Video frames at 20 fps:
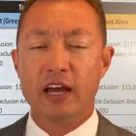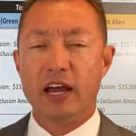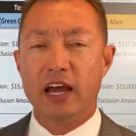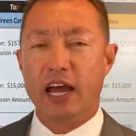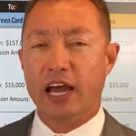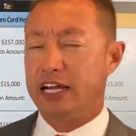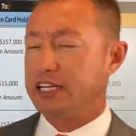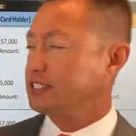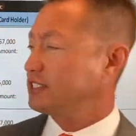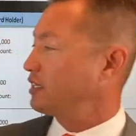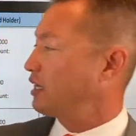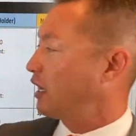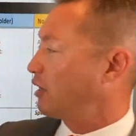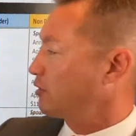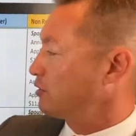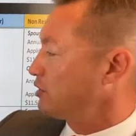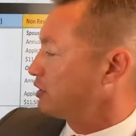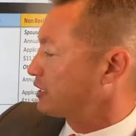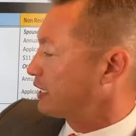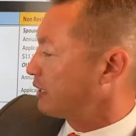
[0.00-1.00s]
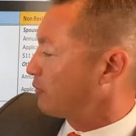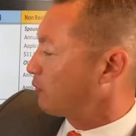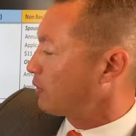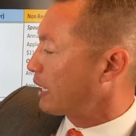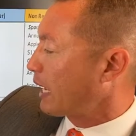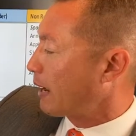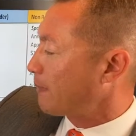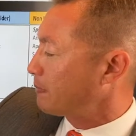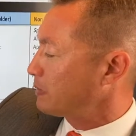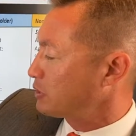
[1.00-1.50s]
as to how to look at what
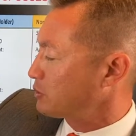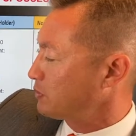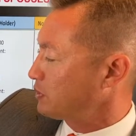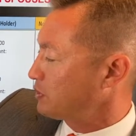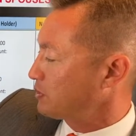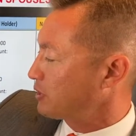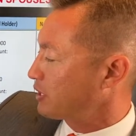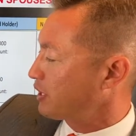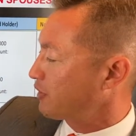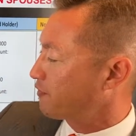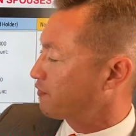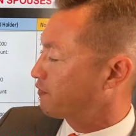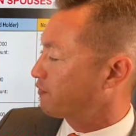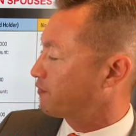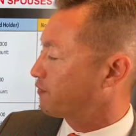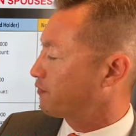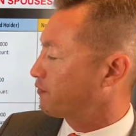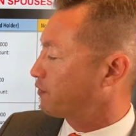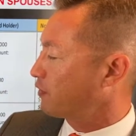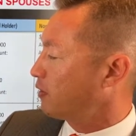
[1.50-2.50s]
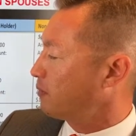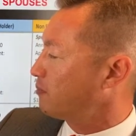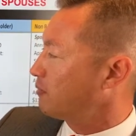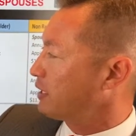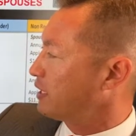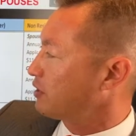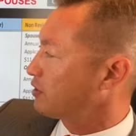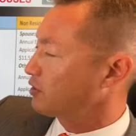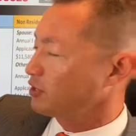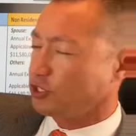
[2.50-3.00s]
happens when you gift from
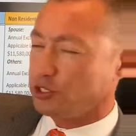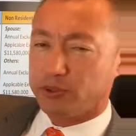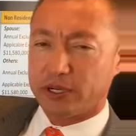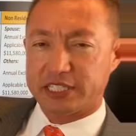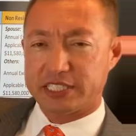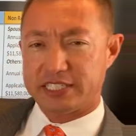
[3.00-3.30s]
either a U.S.